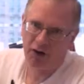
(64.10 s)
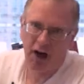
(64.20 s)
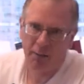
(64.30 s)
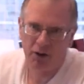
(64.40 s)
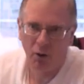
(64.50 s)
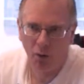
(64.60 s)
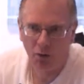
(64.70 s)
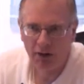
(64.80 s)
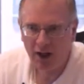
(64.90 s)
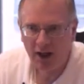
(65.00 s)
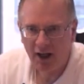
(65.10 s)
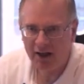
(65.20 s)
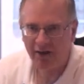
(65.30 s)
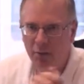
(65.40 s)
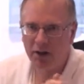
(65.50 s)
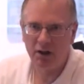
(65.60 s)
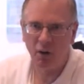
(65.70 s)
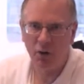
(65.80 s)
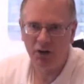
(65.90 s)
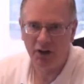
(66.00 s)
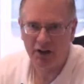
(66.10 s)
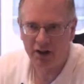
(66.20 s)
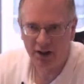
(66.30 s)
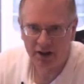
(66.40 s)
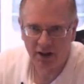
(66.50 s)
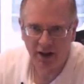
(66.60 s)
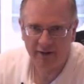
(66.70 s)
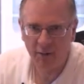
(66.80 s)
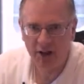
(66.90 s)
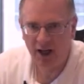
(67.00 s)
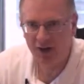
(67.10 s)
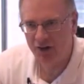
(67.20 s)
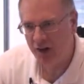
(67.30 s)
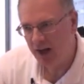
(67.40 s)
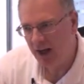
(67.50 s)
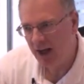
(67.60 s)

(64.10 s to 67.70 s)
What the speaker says: for the common cold, and everybody knows that everybody has